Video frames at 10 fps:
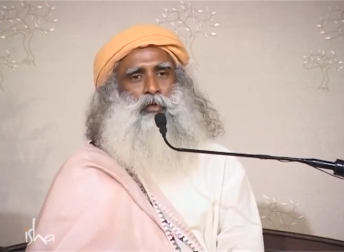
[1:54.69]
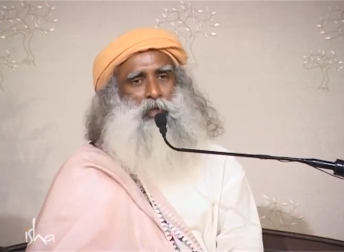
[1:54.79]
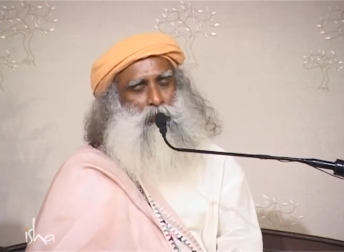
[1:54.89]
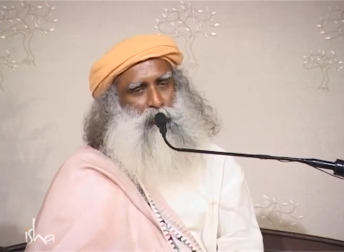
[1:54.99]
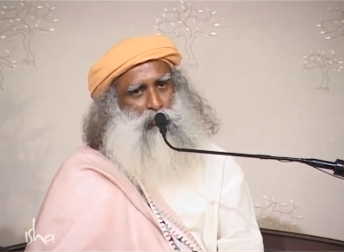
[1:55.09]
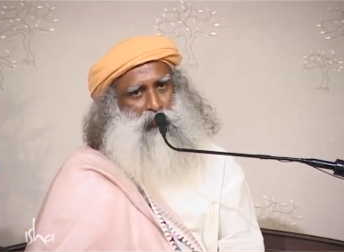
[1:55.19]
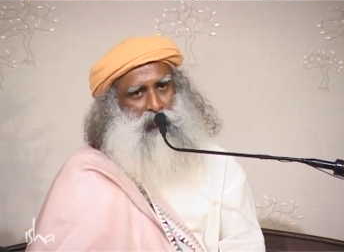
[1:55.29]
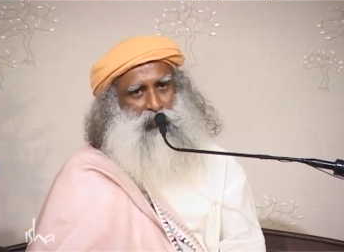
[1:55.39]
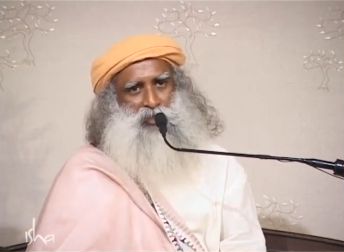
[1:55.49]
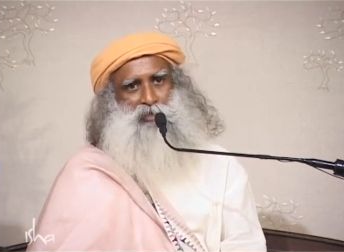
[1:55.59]
Now that you're
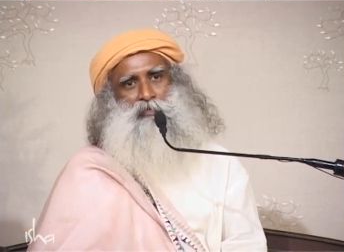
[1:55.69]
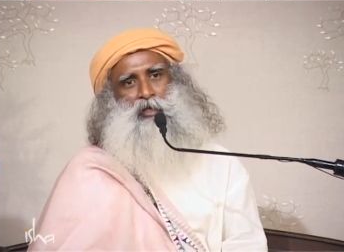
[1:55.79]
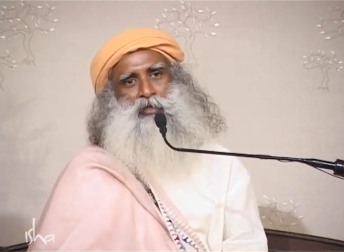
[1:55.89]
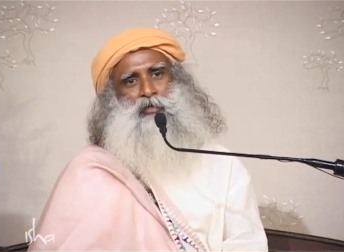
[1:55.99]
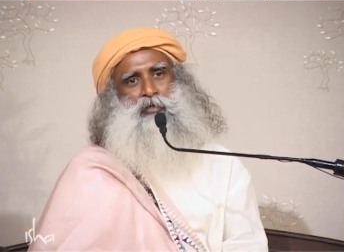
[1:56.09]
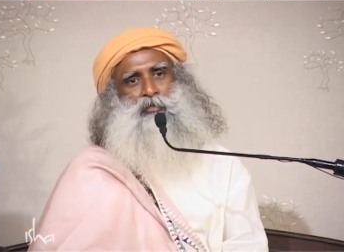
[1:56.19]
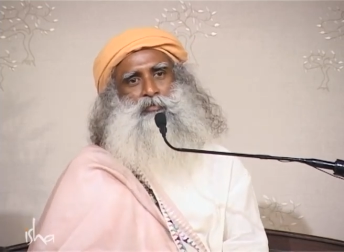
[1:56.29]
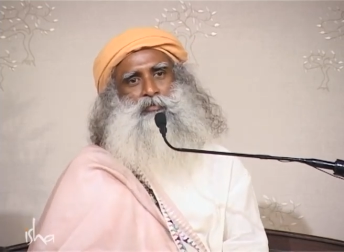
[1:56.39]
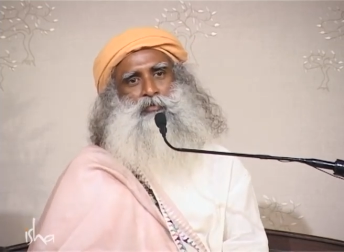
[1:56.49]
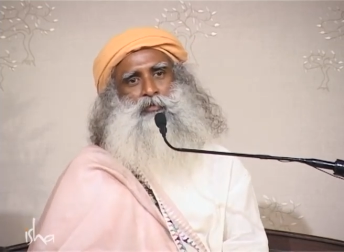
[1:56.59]
this awake,
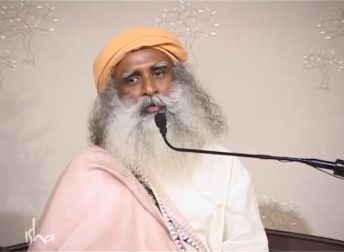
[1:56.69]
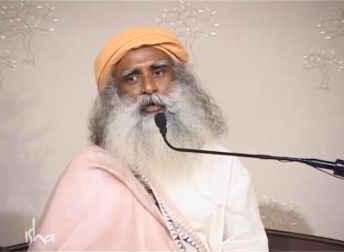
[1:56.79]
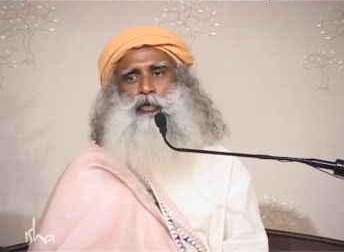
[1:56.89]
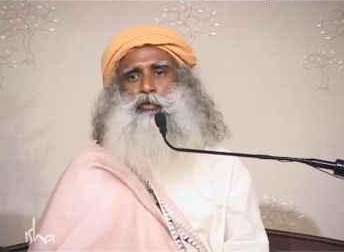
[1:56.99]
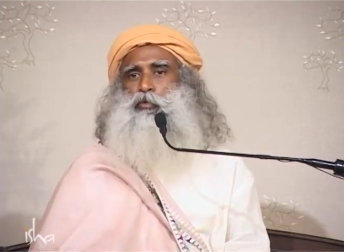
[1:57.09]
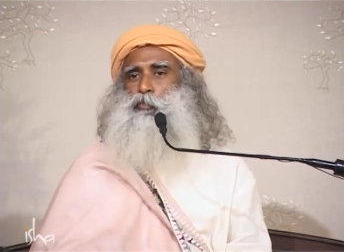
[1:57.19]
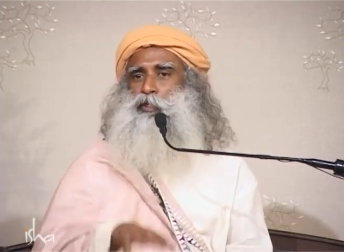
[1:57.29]
you're